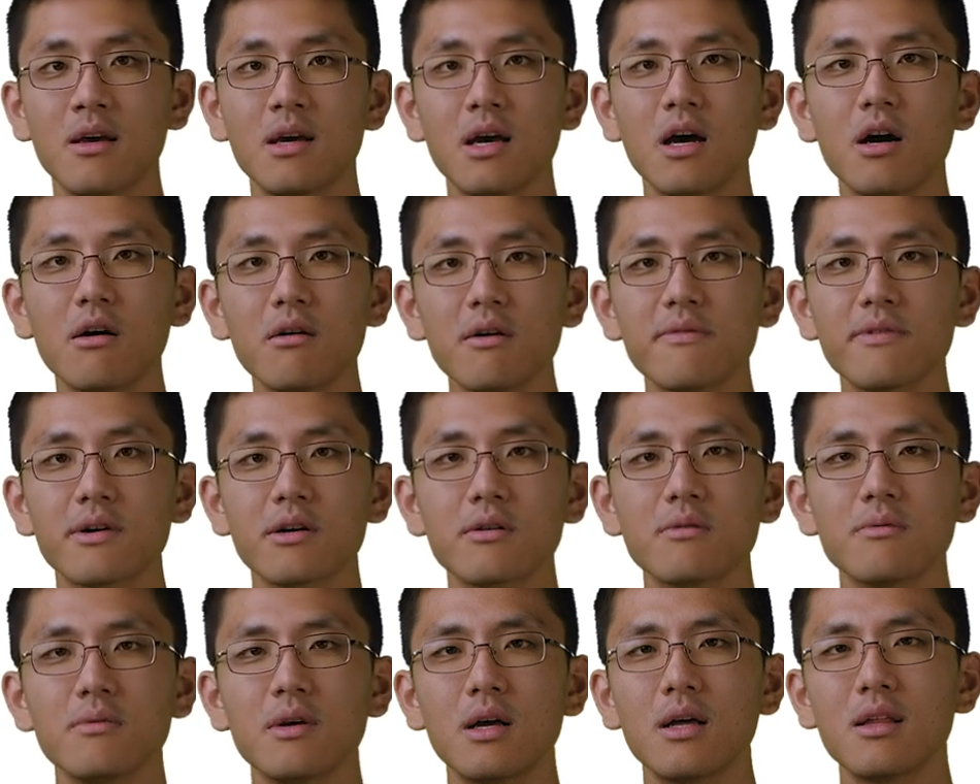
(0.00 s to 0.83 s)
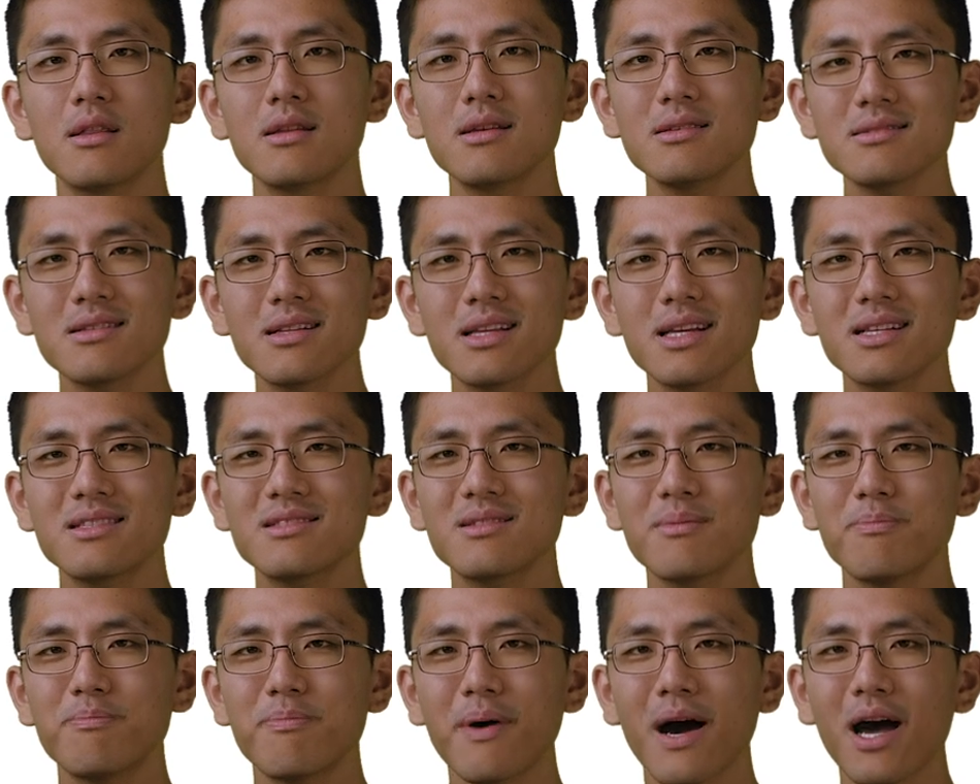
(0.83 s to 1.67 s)
However, this
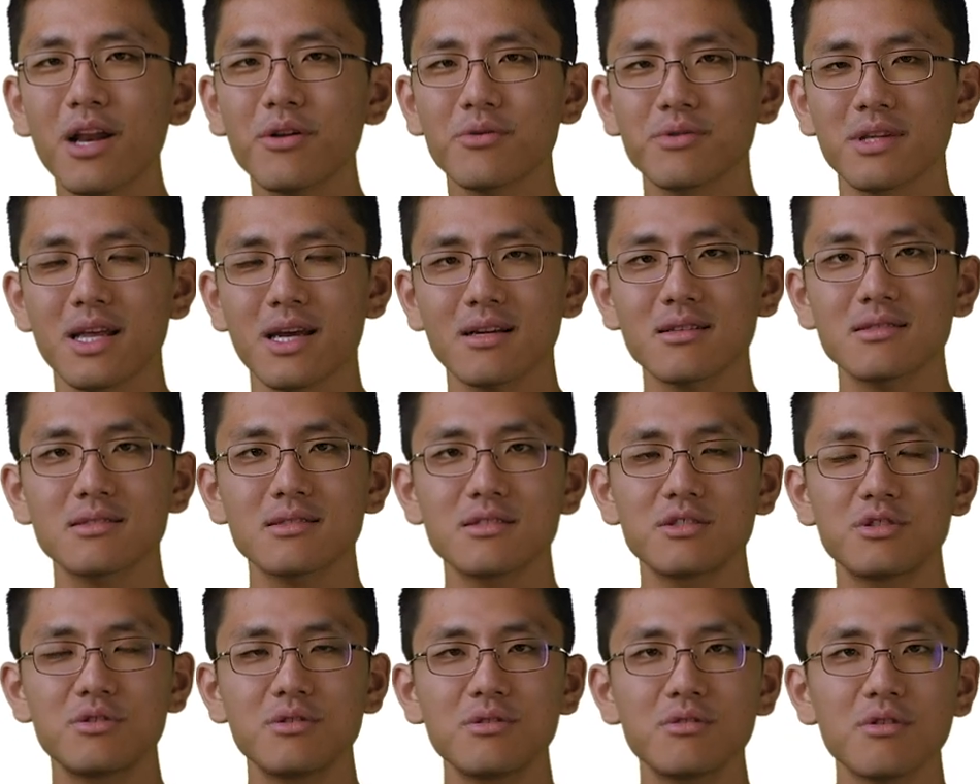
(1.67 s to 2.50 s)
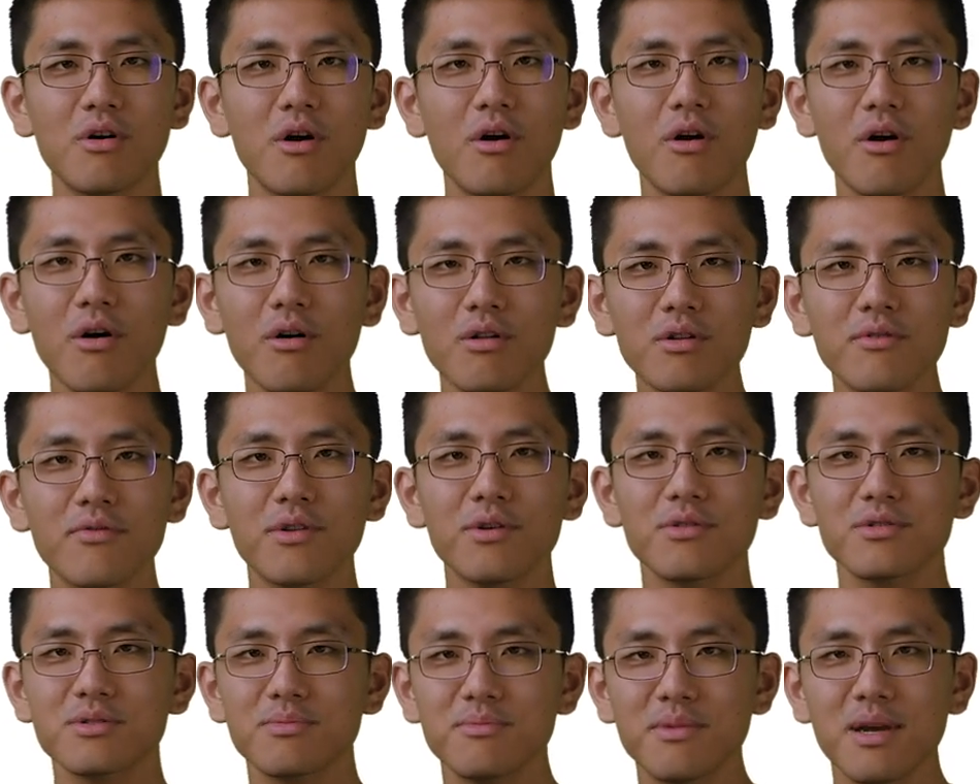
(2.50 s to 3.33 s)
leads to bottlenecks due to all of
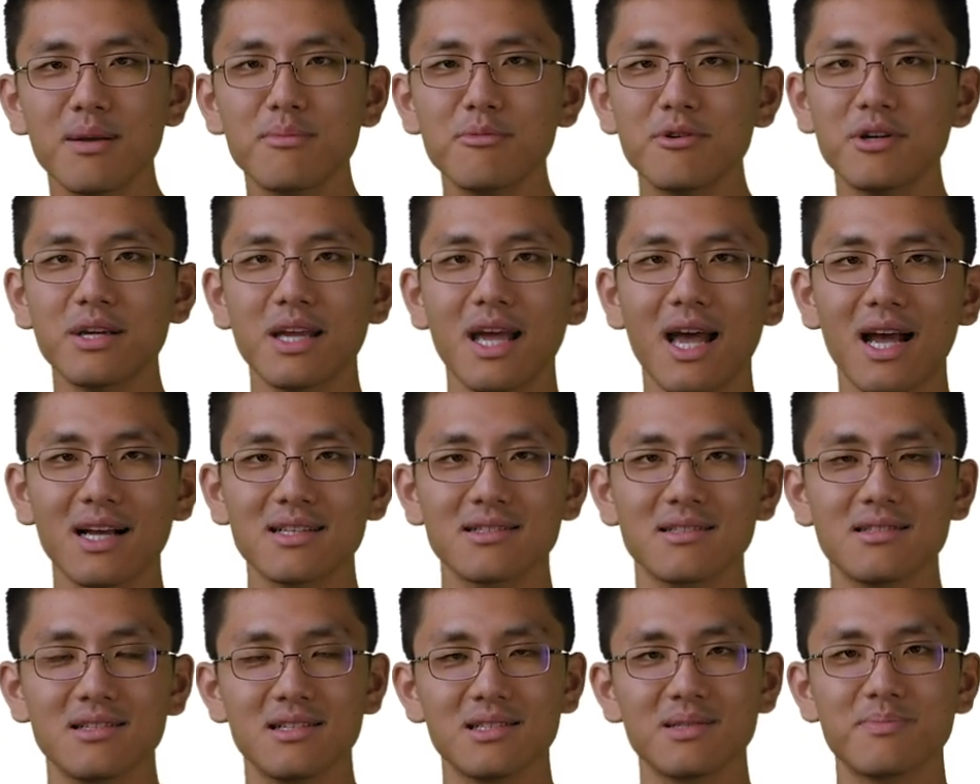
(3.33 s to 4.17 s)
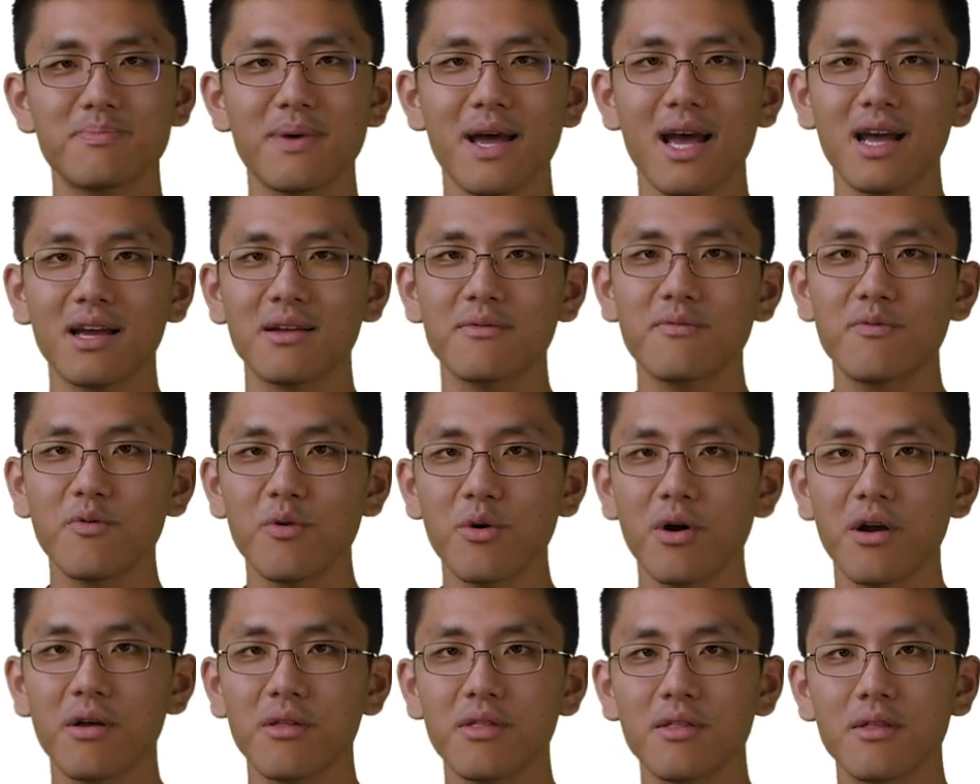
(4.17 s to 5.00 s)
those memory accesses back and
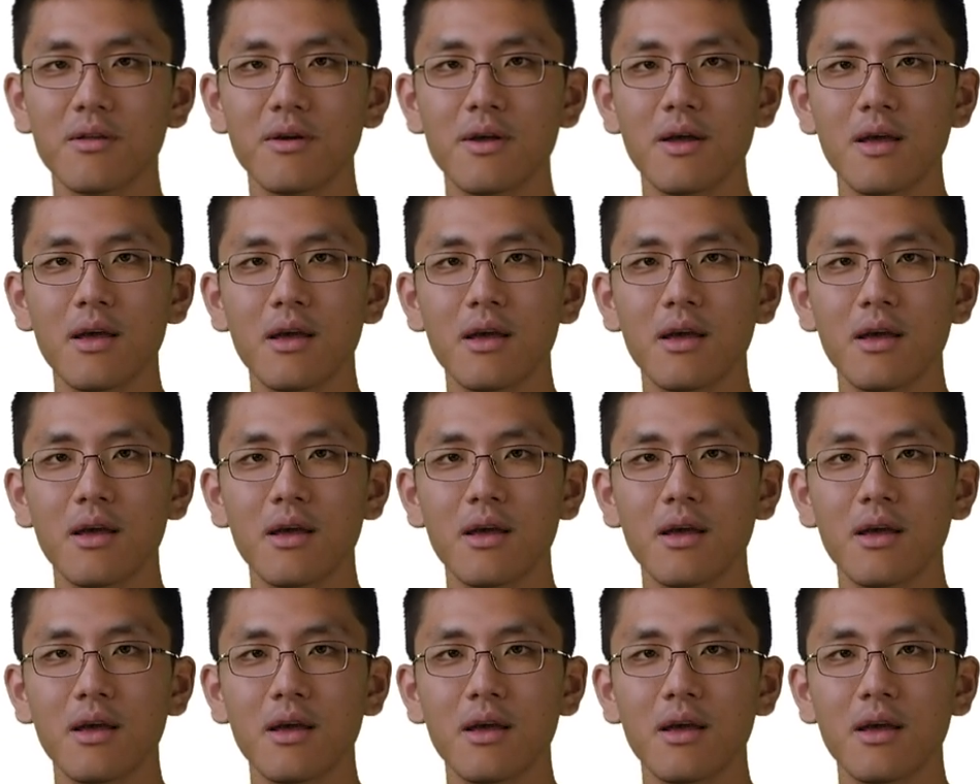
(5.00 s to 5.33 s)
forth.